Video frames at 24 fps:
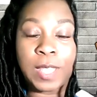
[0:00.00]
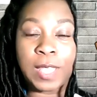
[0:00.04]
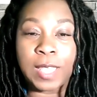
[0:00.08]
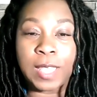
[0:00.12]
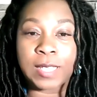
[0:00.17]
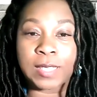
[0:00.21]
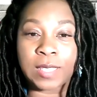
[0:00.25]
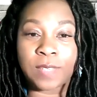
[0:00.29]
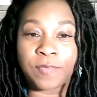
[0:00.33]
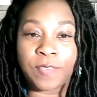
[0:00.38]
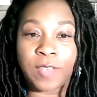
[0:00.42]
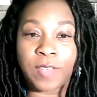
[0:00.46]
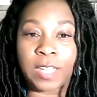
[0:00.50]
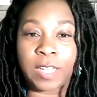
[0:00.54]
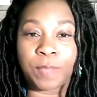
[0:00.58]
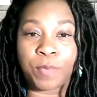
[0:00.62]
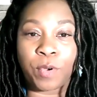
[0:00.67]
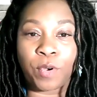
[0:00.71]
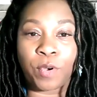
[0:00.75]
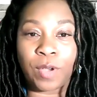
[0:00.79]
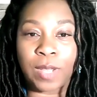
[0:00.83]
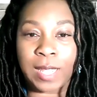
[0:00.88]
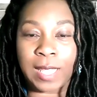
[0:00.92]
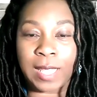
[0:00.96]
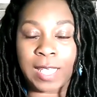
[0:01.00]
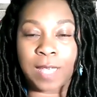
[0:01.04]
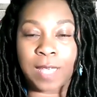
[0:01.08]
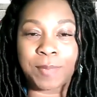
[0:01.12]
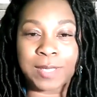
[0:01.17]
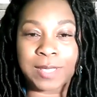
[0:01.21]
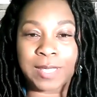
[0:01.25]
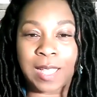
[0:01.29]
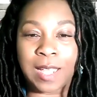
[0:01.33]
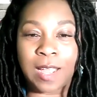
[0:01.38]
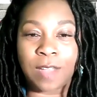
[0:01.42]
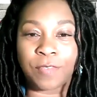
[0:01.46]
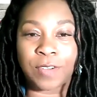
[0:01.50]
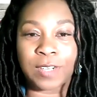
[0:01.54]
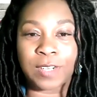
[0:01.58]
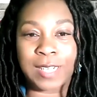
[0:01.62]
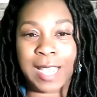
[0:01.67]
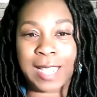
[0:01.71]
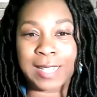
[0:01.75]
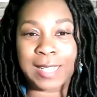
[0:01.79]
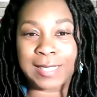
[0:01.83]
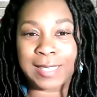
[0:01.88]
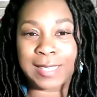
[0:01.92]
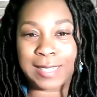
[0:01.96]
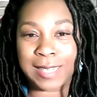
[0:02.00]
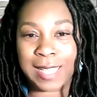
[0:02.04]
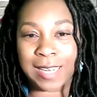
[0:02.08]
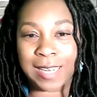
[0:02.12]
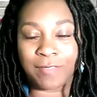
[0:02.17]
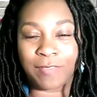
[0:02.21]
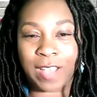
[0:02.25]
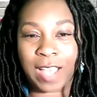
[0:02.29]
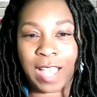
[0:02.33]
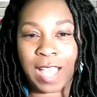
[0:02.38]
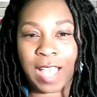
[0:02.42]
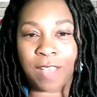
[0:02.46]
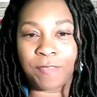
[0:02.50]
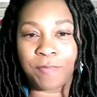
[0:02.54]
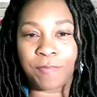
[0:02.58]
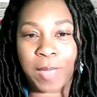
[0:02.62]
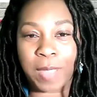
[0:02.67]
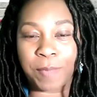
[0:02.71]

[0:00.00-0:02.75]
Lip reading: It's available on Amazon for $19.95